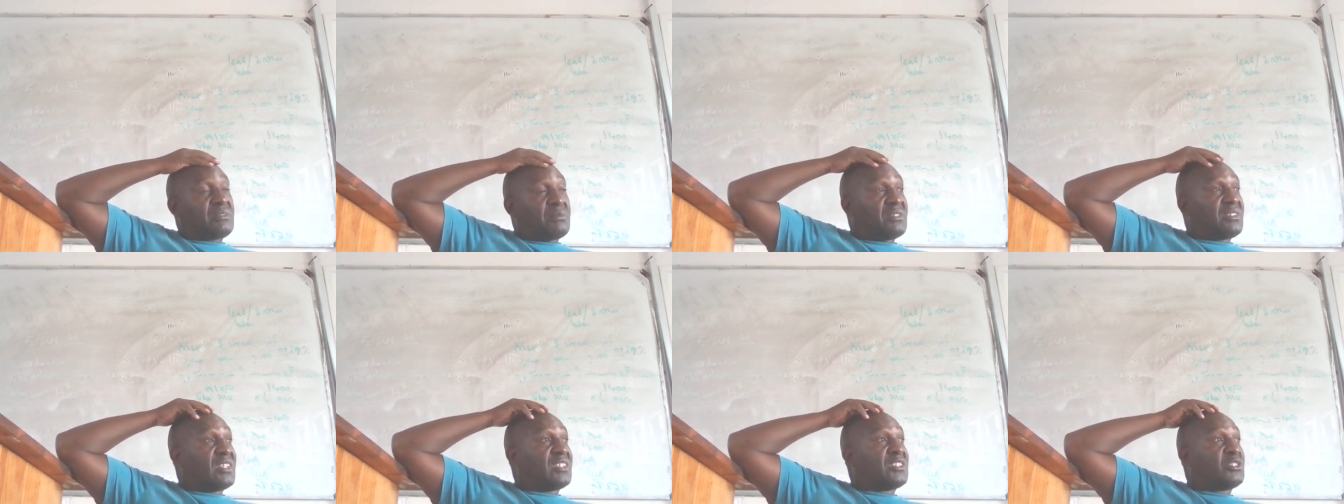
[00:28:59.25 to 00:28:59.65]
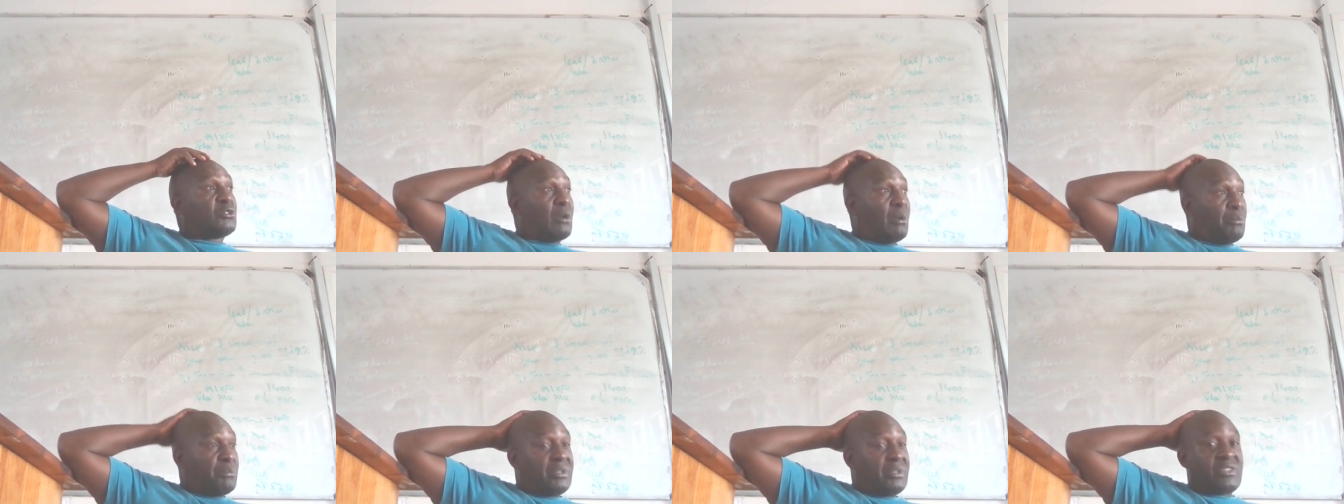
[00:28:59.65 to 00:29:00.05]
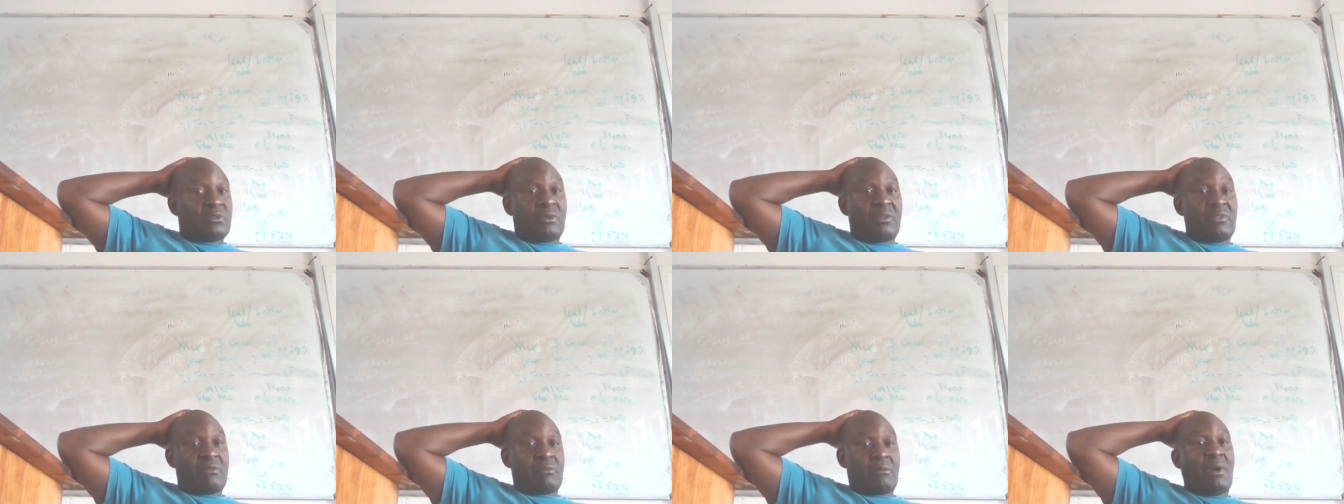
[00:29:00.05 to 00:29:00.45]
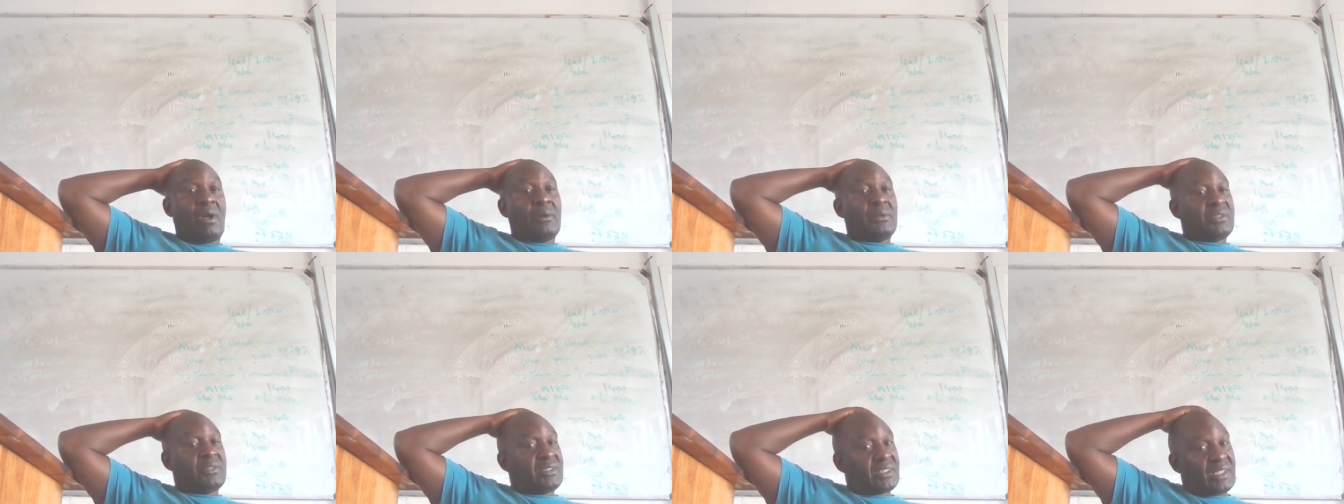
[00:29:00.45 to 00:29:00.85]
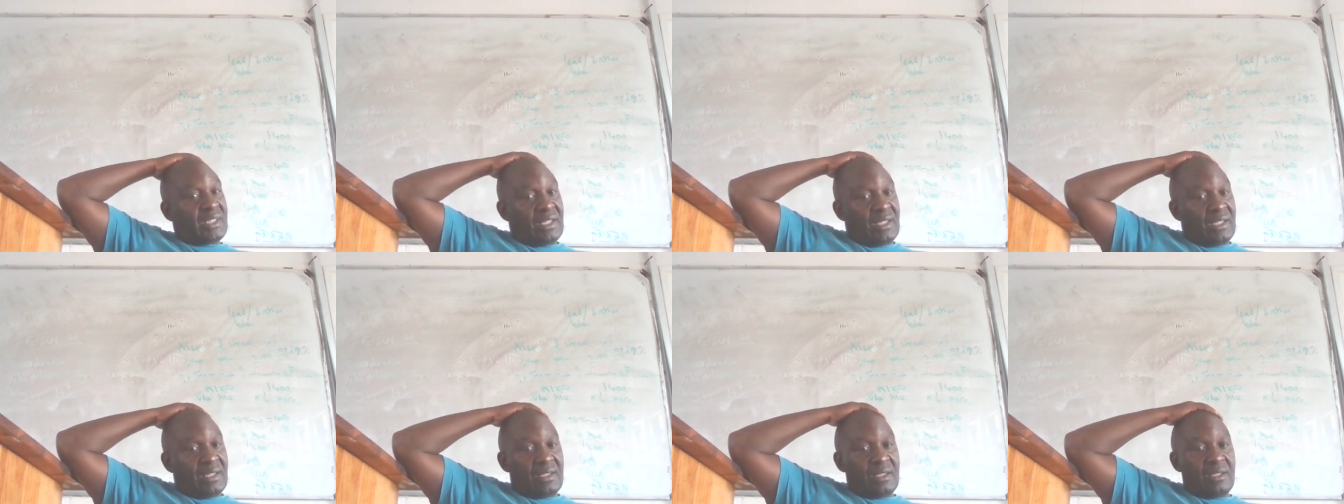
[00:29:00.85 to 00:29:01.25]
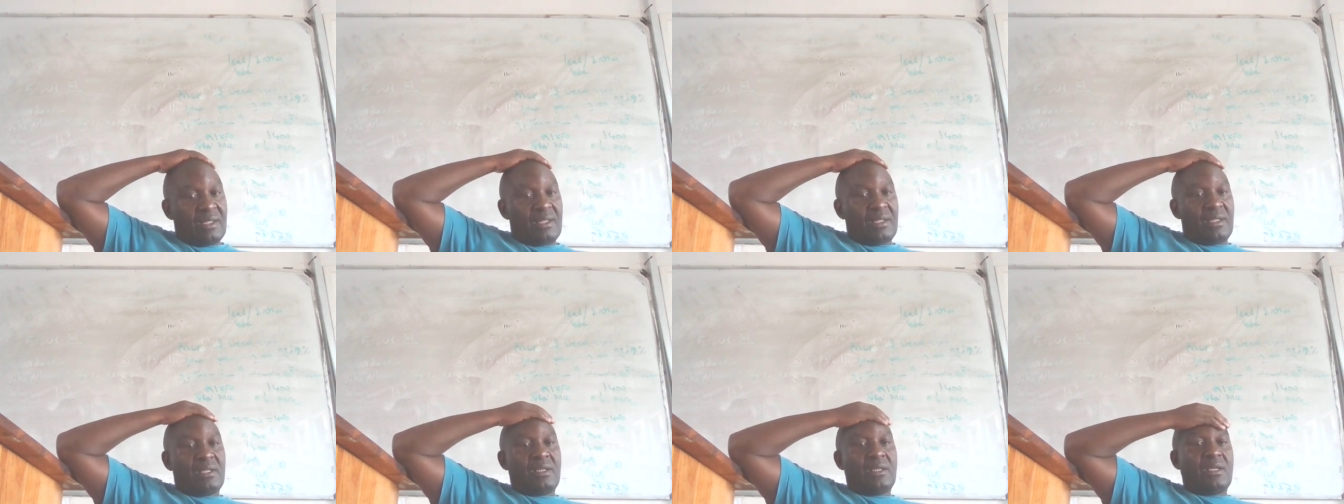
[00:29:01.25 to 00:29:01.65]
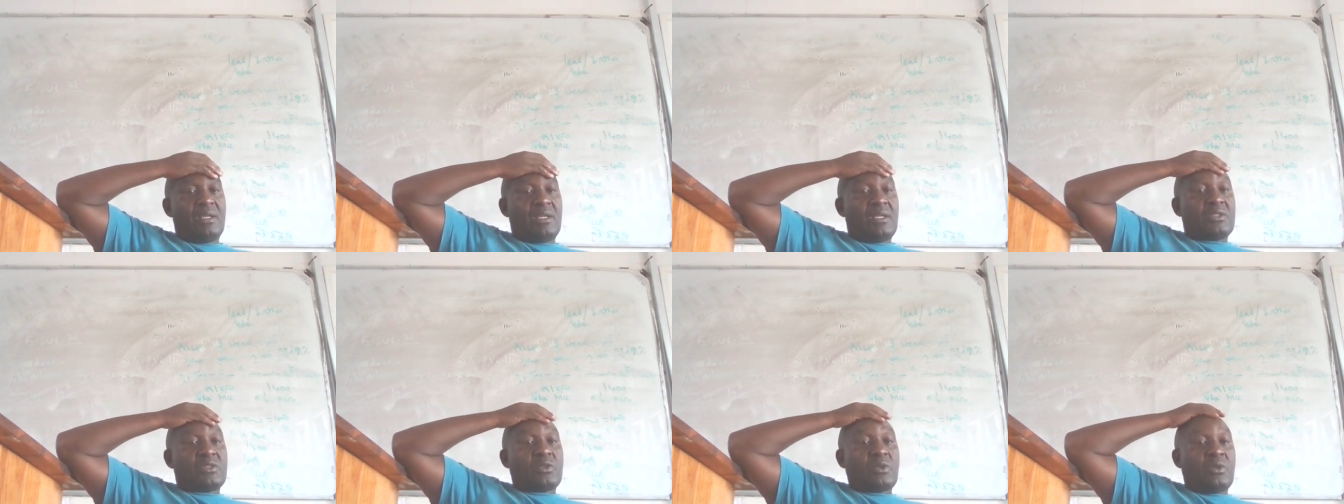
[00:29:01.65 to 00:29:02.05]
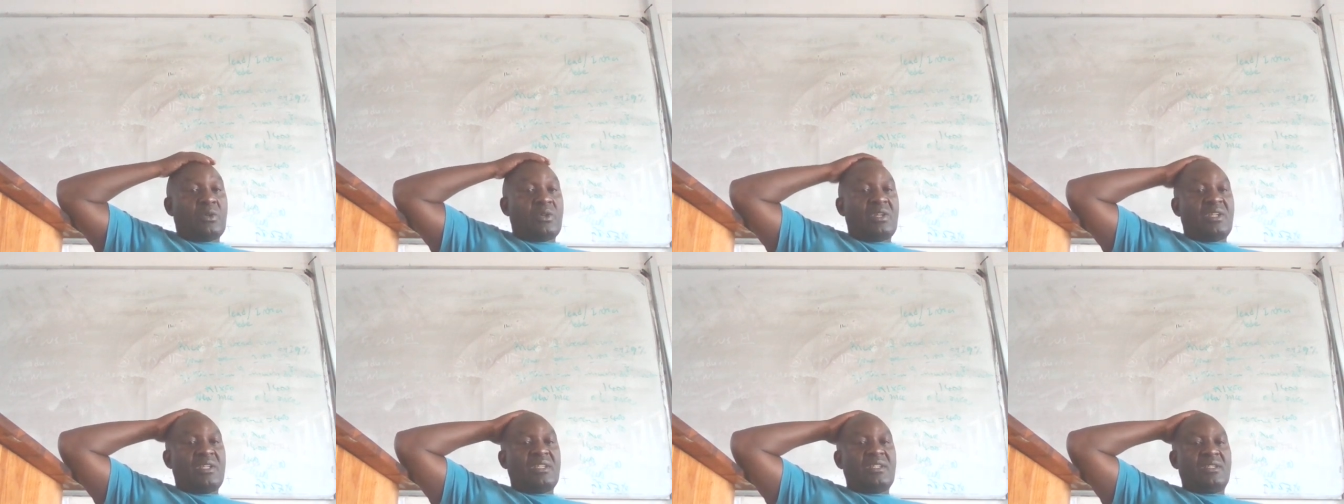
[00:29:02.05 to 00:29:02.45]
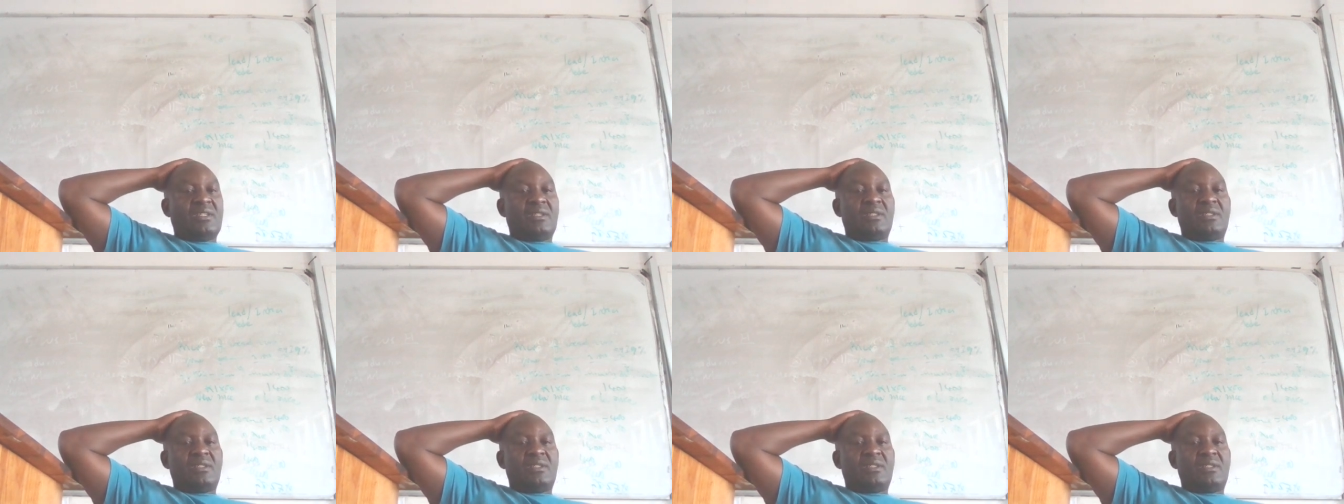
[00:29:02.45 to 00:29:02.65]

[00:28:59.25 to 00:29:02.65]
it means that's your beat or the round. Okay? So